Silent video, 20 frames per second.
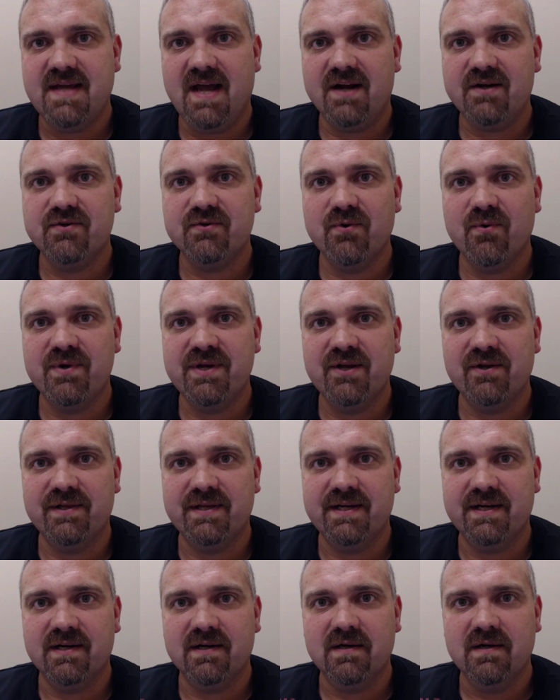Dr. O'Neill
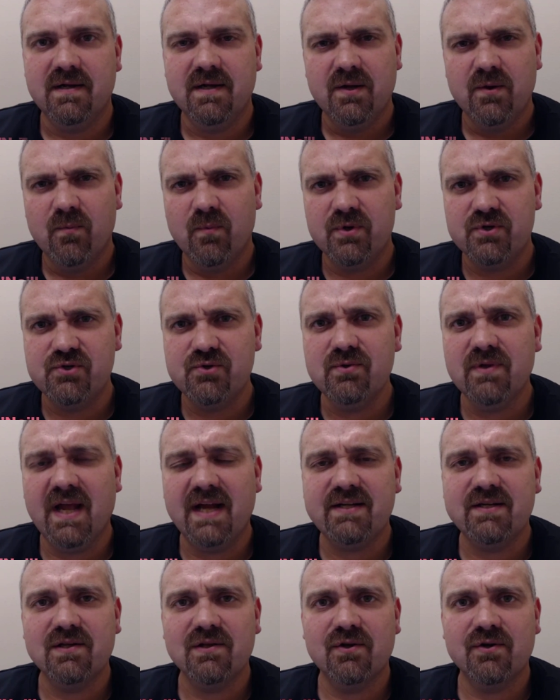here. Would you
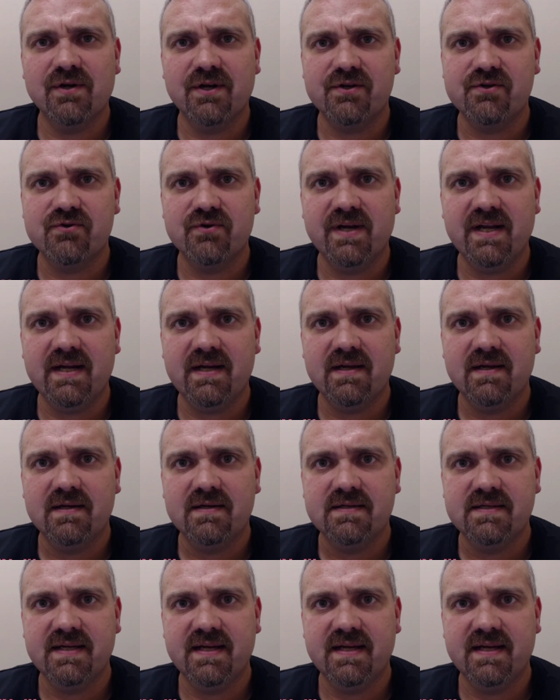like to learn a trick